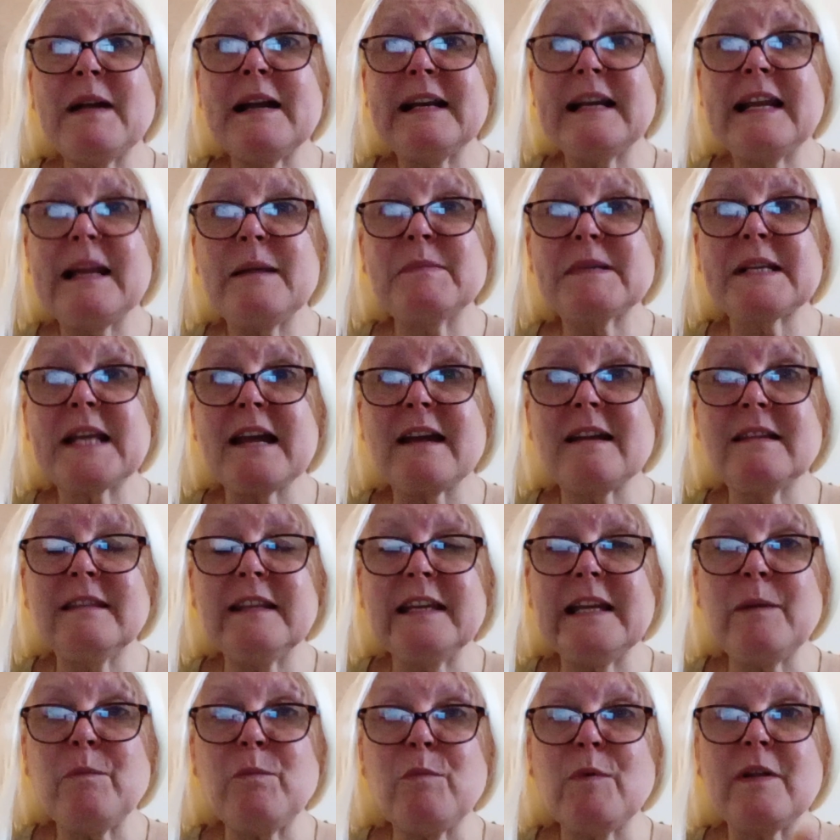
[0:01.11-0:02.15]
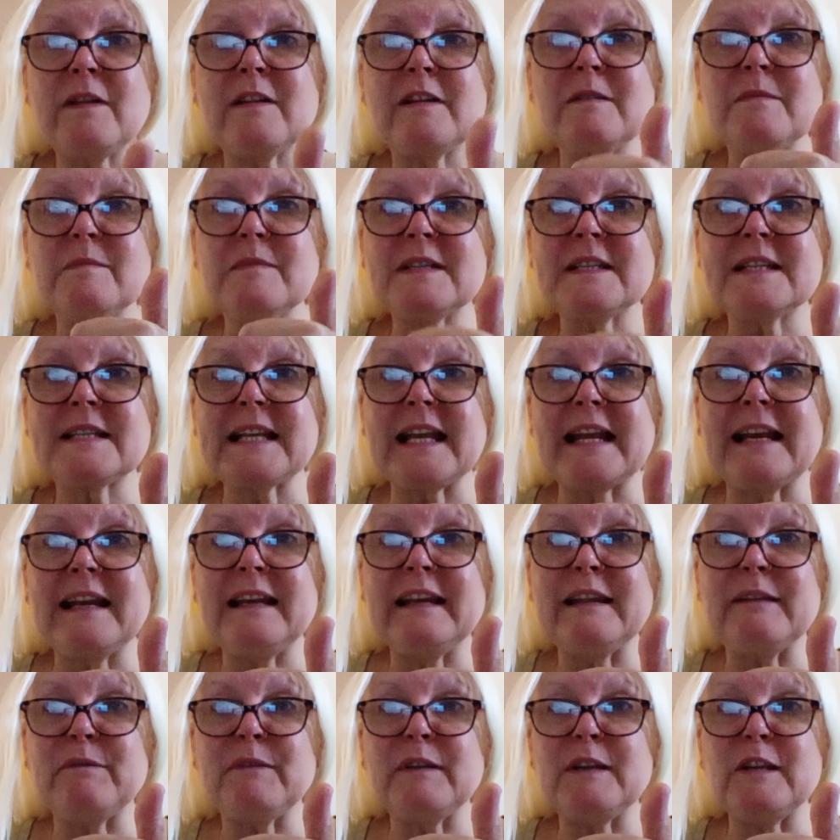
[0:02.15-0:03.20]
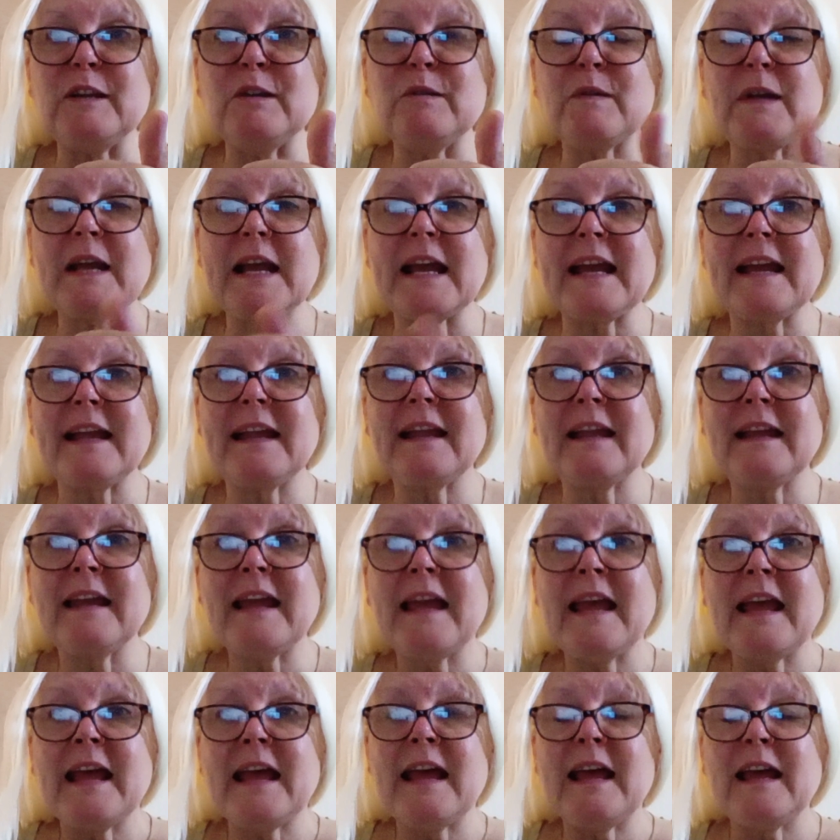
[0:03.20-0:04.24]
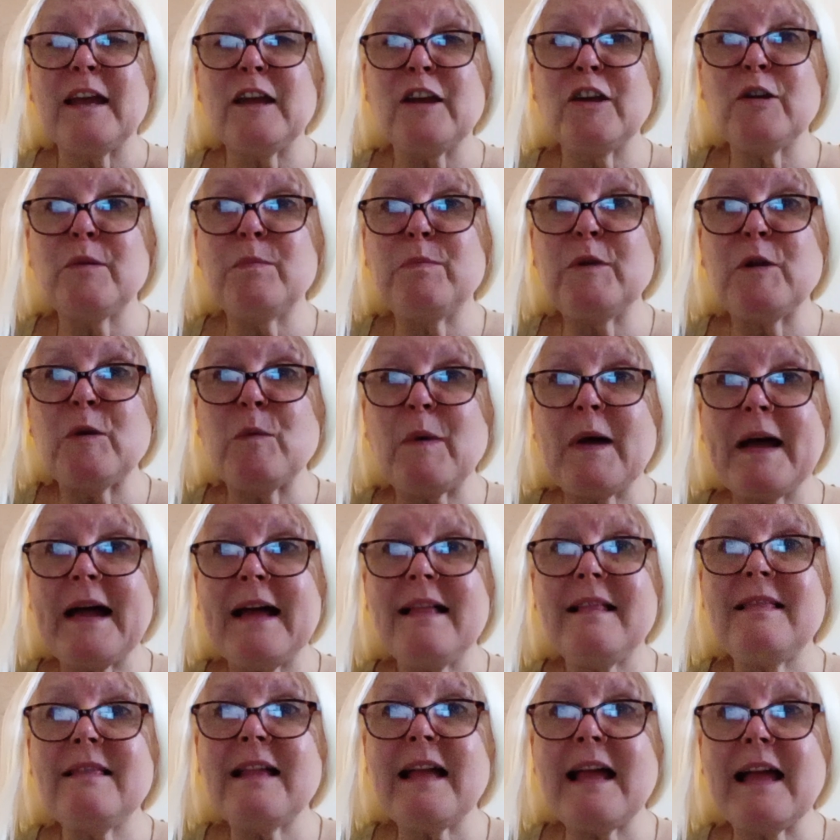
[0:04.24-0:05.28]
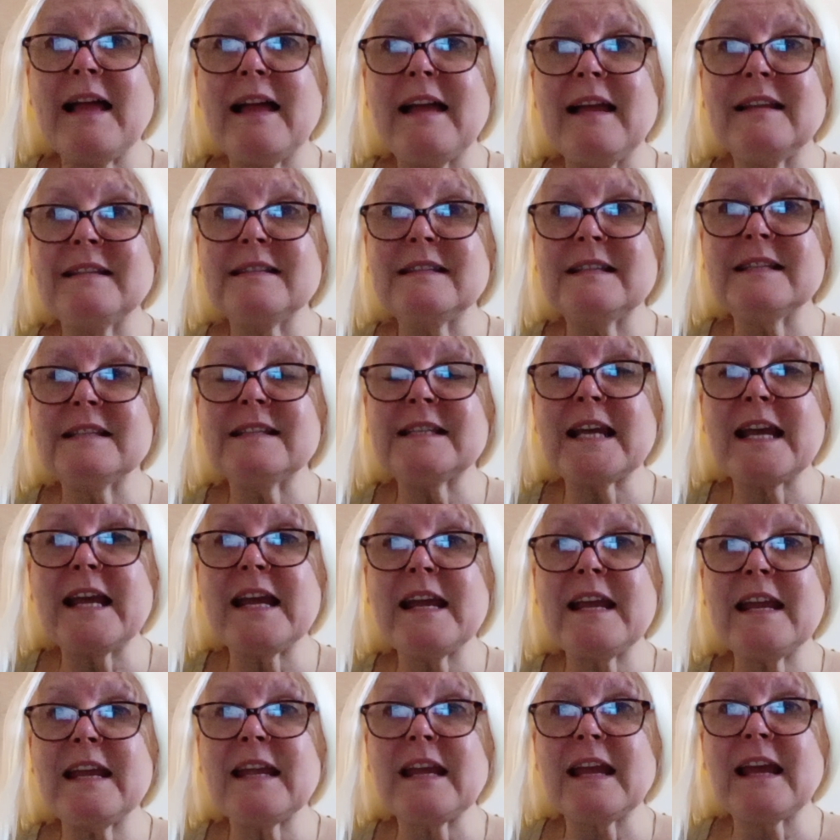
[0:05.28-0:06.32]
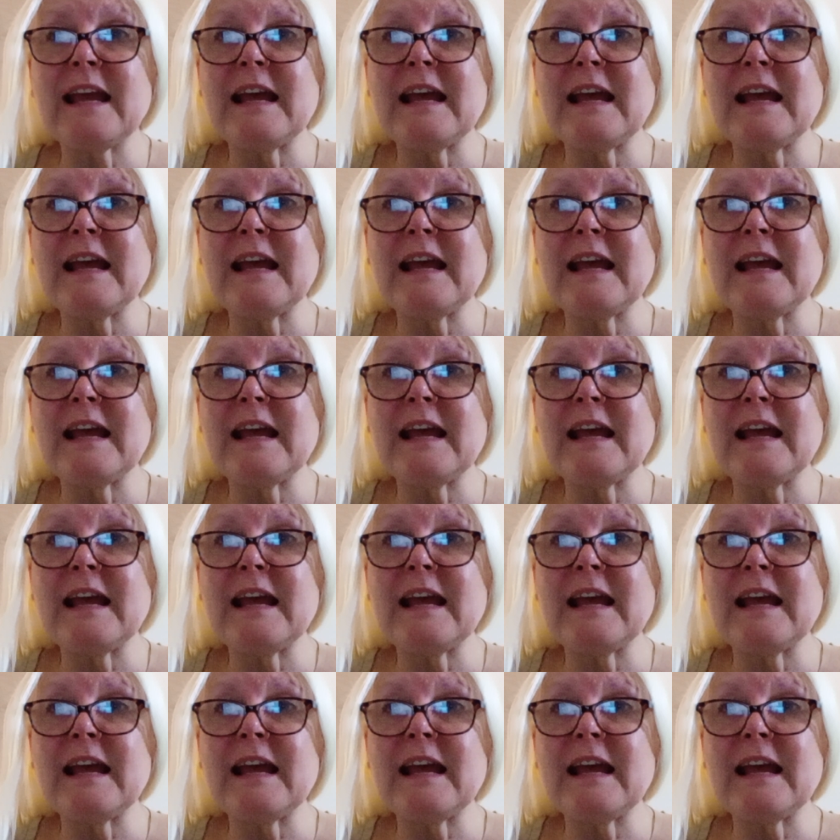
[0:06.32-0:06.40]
my name's Cathy. Welcome to Skint Living UK. I hope you're well, and today